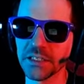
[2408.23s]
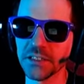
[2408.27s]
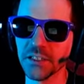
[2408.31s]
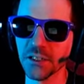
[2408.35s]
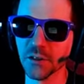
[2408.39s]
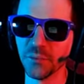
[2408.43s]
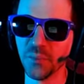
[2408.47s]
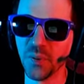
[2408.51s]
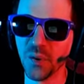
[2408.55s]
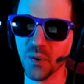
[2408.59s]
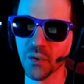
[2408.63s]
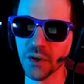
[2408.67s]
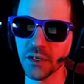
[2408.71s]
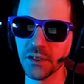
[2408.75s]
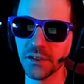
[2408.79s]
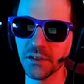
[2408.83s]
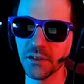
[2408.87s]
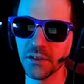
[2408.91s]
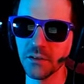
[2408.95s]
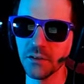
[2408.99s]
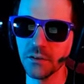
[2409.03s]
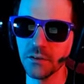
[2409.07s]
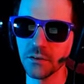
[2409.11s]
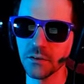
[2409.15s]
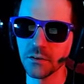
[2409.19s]
deal
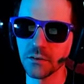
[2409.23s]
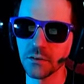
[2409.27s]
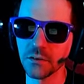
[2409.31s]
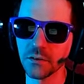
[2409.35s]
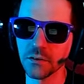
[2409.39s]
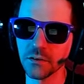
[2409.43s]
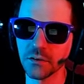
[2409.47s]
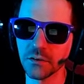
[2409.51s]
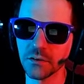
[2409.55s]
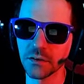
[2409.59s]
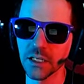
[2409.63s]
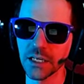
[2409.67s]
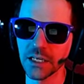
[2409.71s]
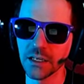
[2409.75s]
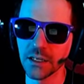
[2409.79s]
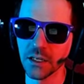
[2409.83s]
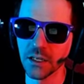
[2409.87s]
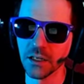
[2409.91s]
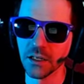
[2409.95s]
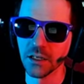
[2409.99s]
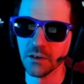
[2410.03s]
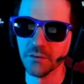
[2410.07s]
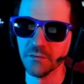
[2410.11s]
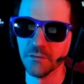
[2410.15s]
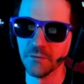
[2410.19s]
poison, that
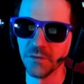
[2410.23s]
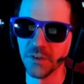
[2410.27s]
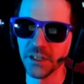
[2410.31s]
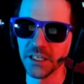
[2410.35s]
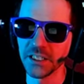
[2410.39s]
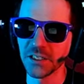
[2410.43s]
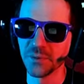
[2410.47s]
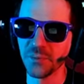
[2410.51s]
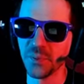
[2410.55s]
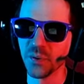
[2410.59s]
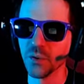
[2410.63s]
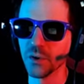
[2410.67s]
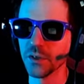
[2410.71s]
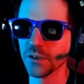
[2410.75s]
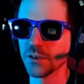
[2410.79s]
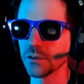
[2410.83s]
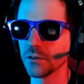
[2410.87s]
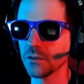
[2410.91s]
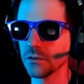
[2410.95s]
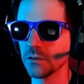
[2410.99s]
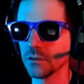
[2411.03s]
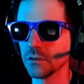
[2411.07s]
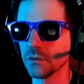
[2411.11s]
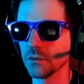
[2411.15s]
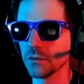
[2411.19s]
can inflict poison,